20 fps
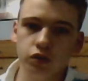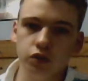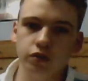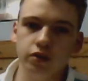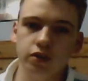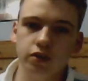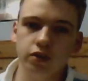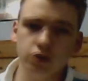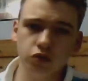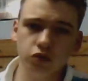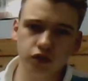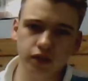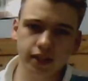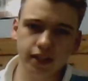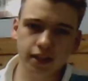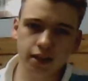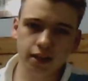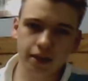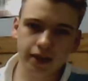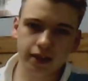You could go straight
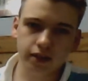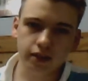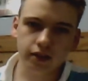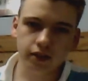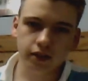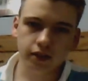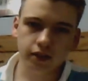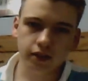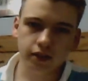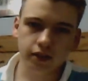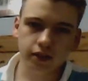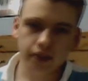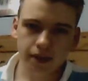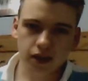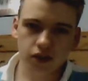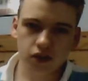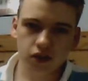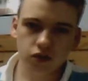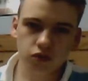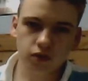Yanmega,
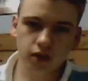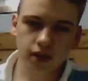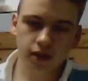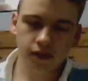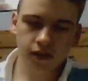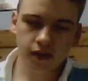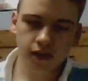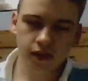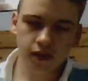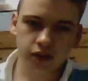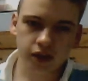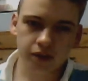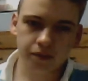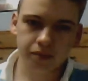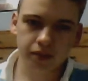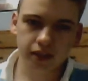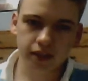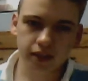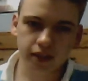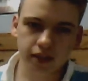Magnezone, and then you're kind of
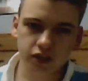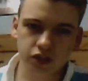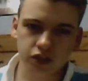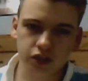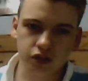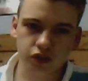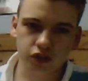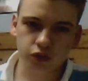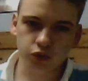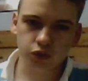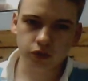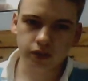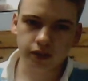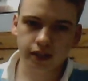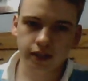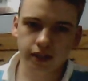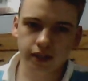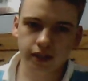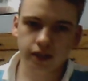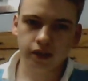playing with this control
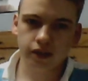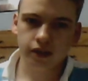deck.